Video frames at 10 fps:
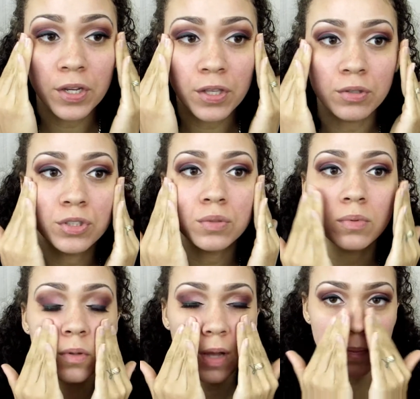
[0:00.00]

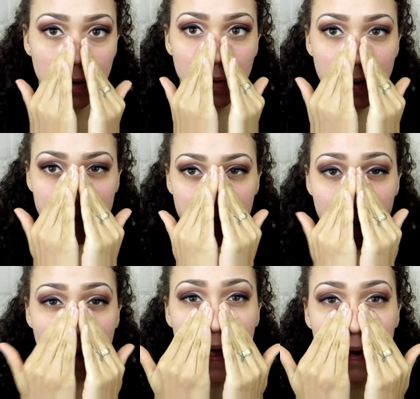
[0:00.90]
usual, I'm going to
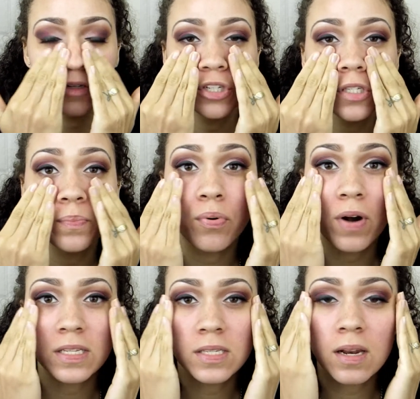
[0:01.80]
go ahead and just
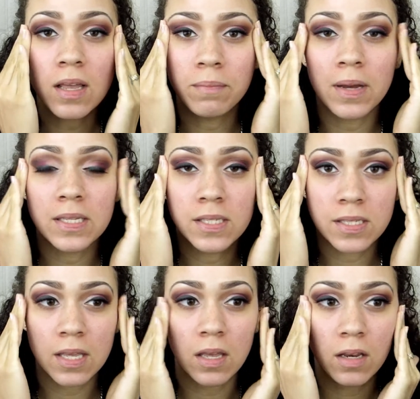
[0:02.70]
press it in my
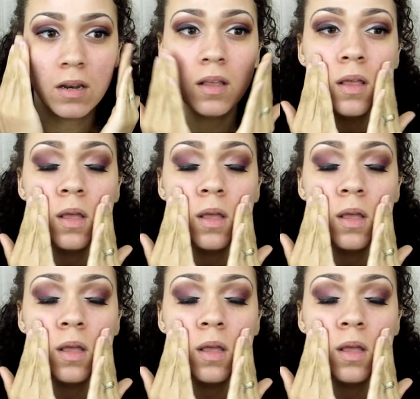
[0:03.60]
skin.